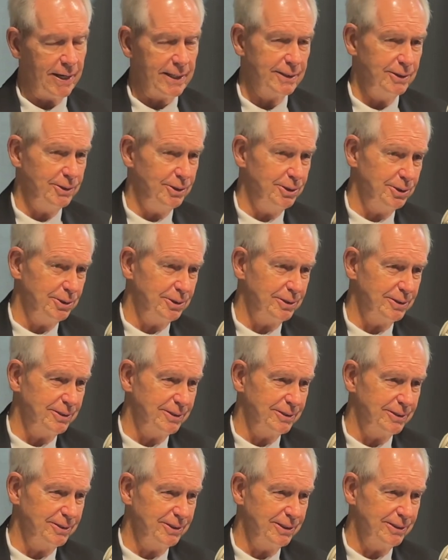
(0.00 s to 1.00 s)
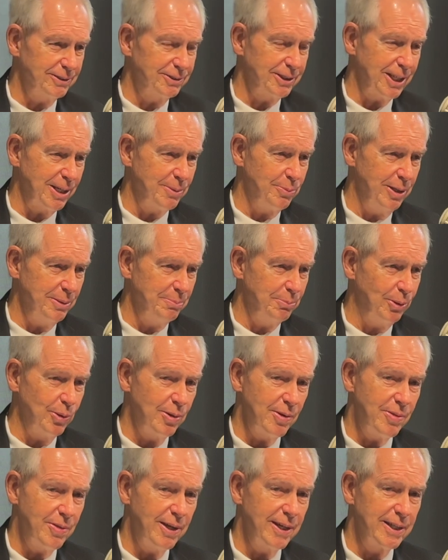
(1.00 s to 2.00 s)
can just say one
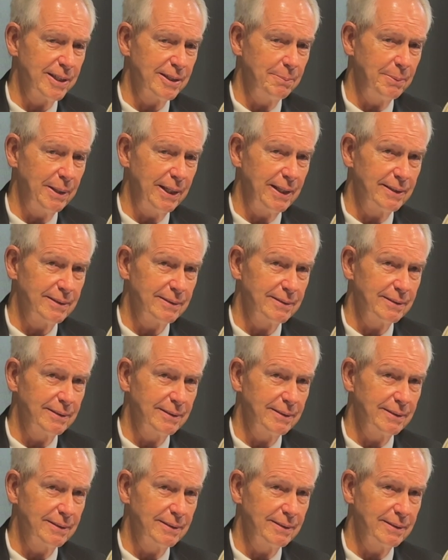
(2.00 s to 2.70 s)
more thing about